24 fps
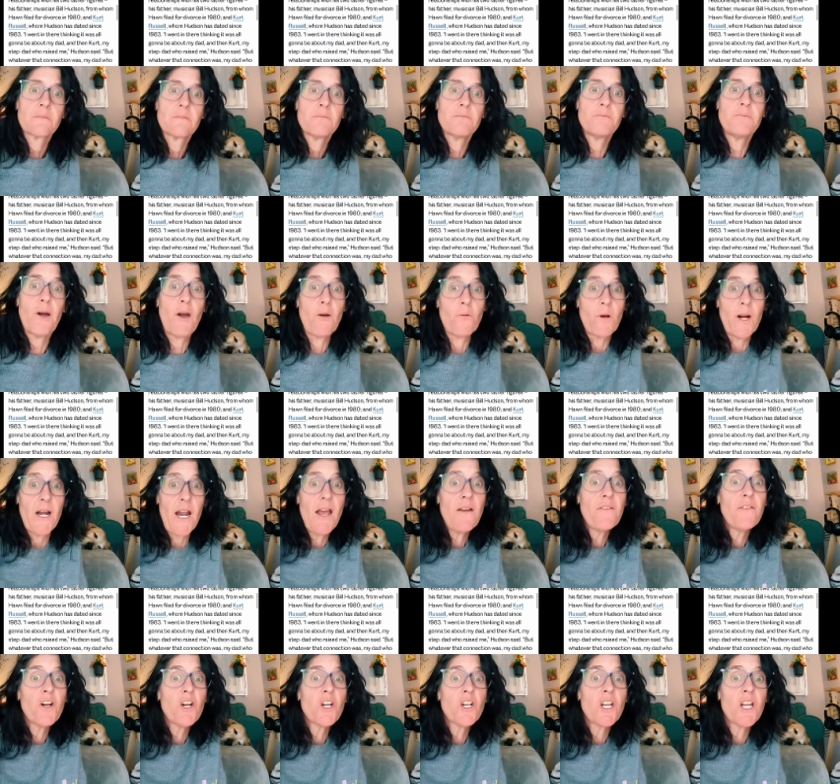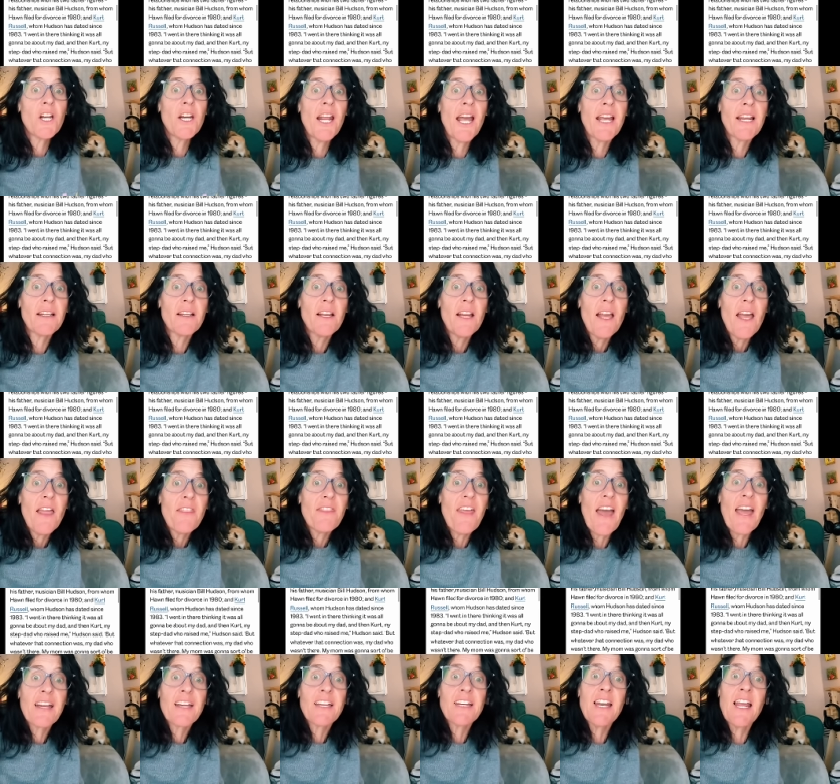But whatever connect
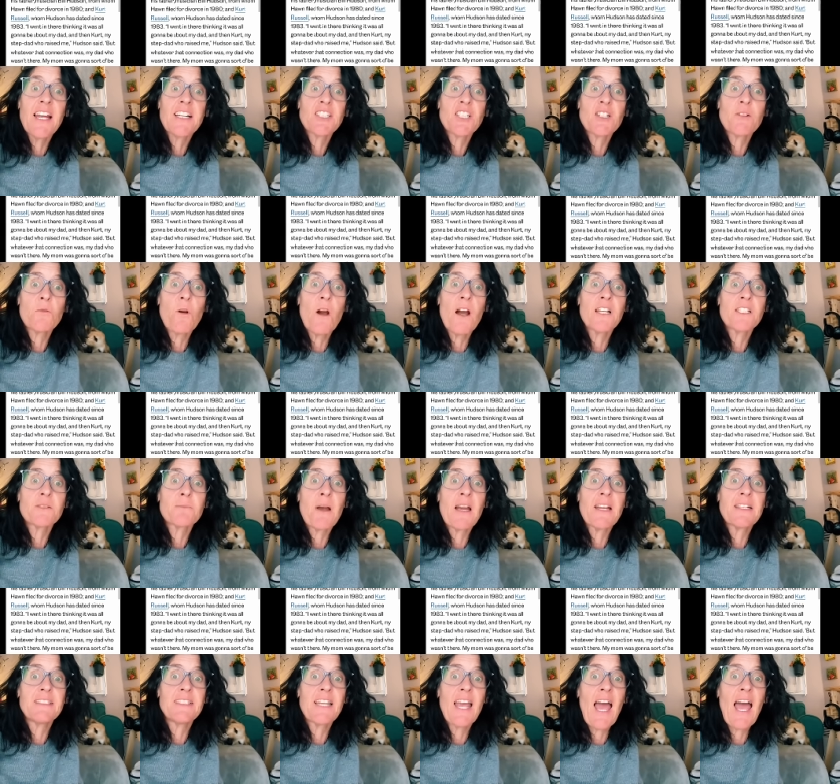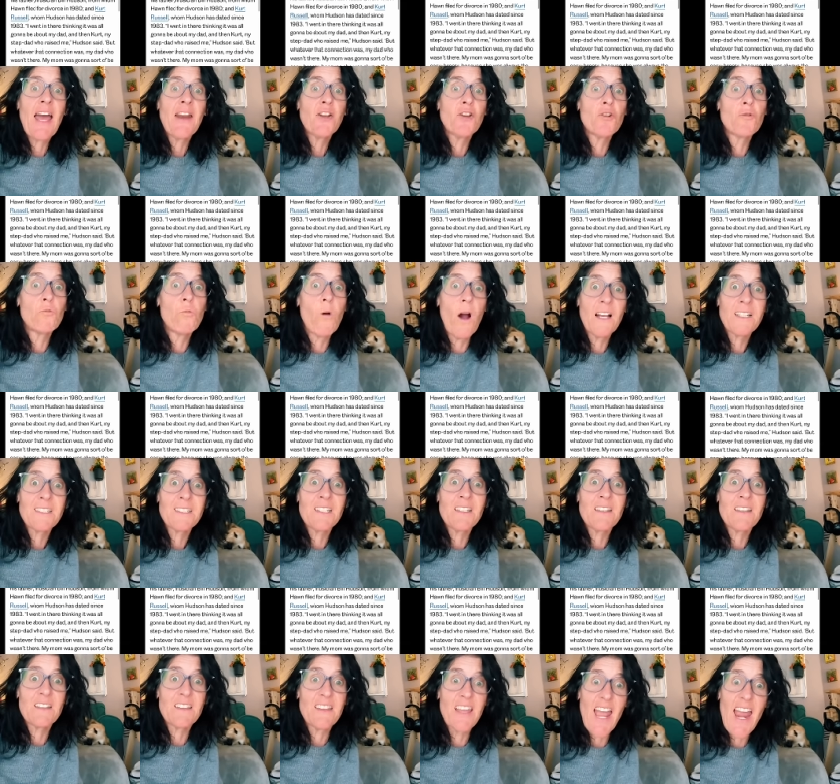that connection was, my dad who
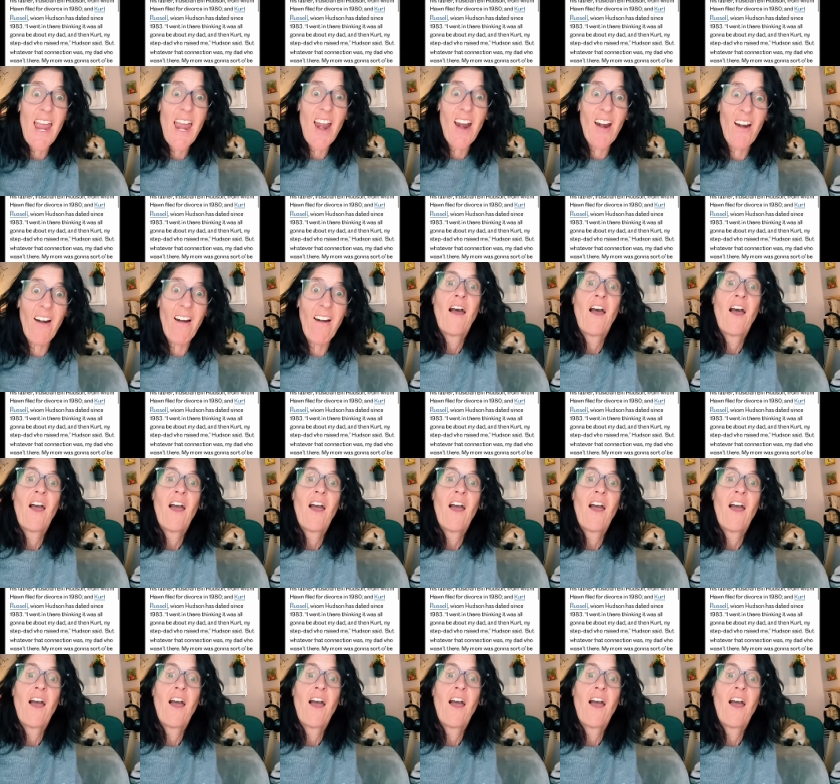wasn't there,